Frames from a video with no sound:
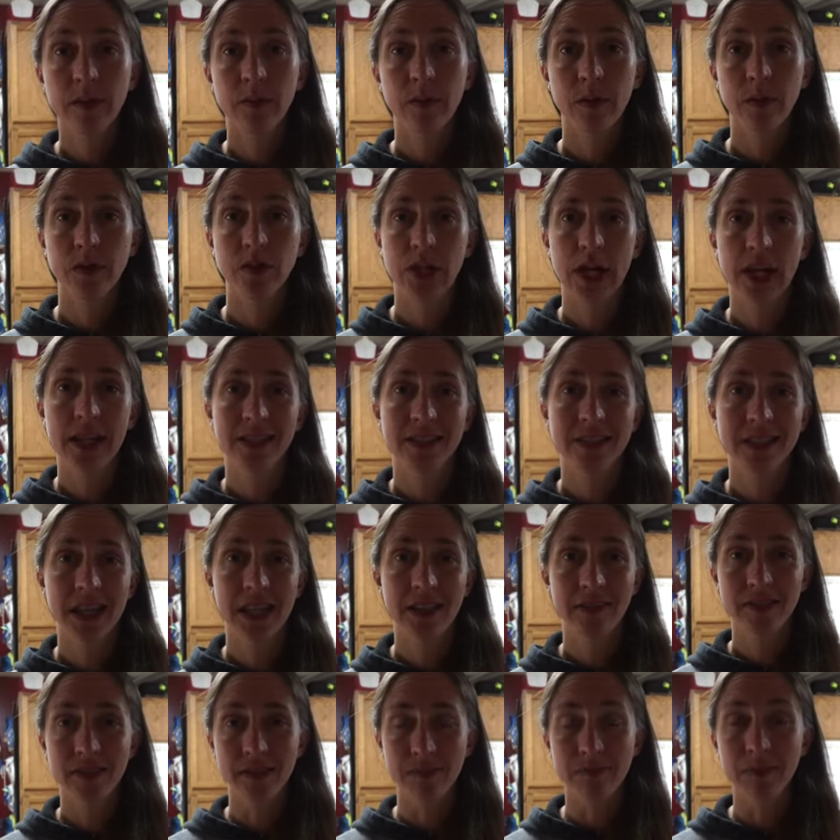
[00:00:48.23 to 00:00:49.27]
we're trying to
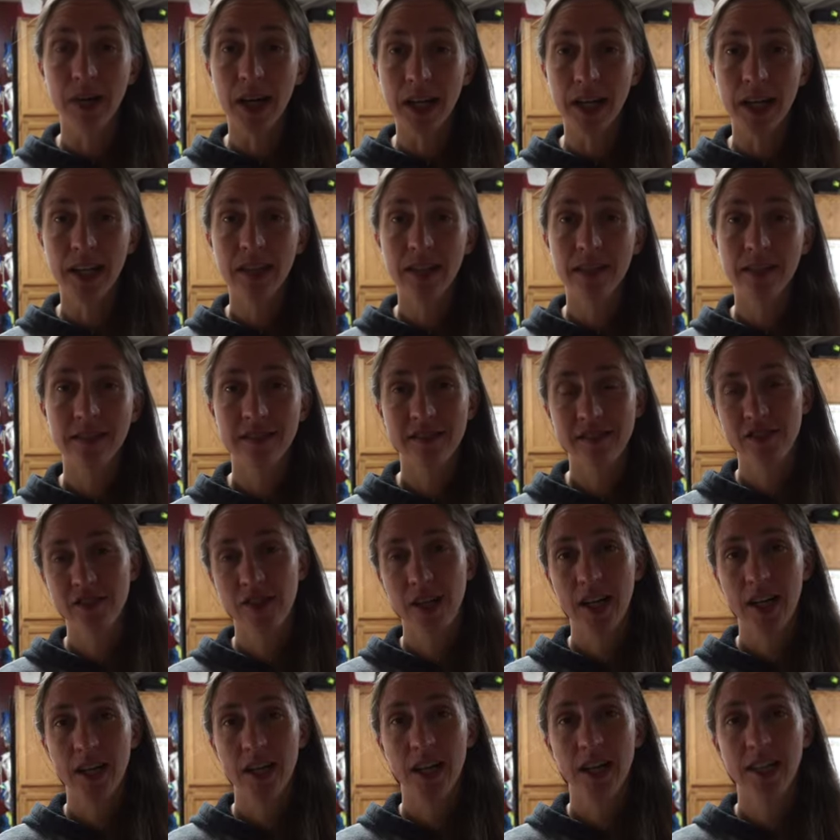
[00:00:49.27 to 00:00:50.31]
save some money and
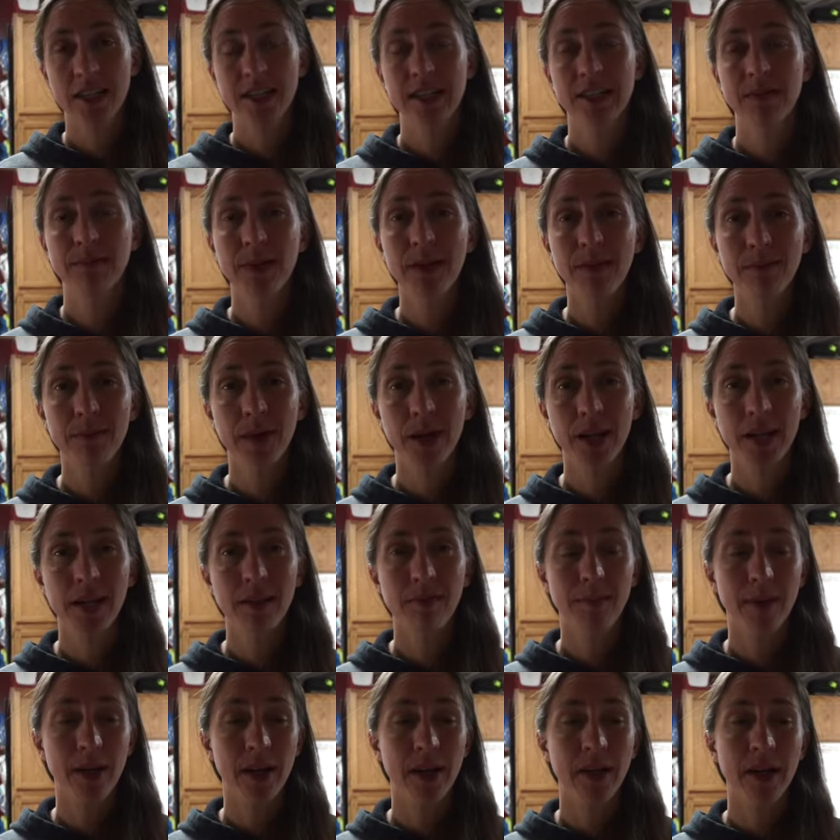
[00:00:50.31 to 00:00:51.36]
trying not to spend money,
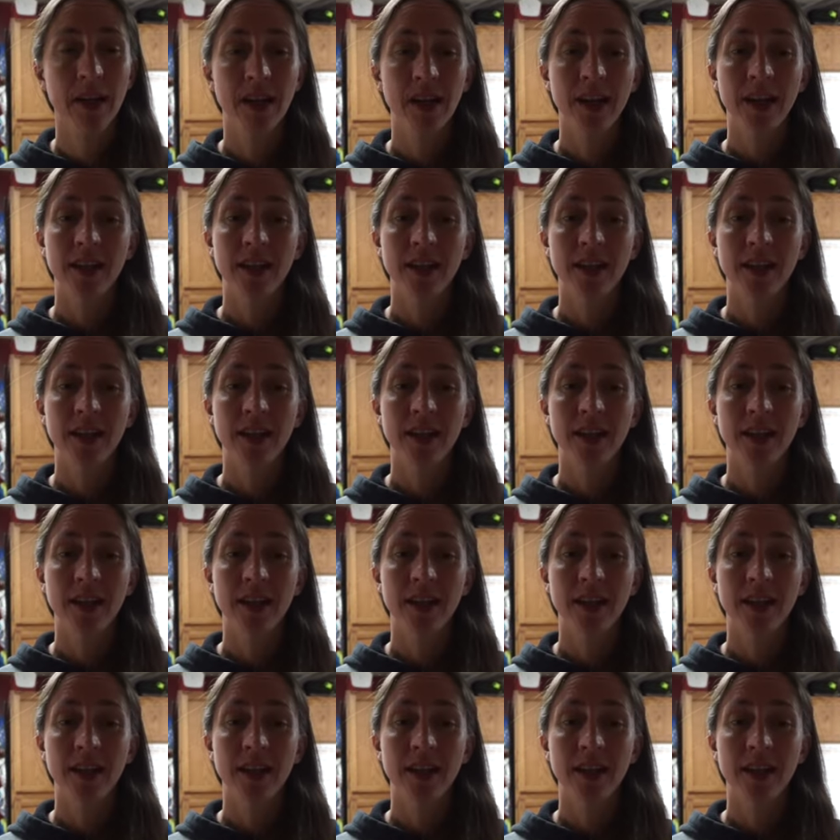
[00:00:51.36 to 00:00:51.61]
but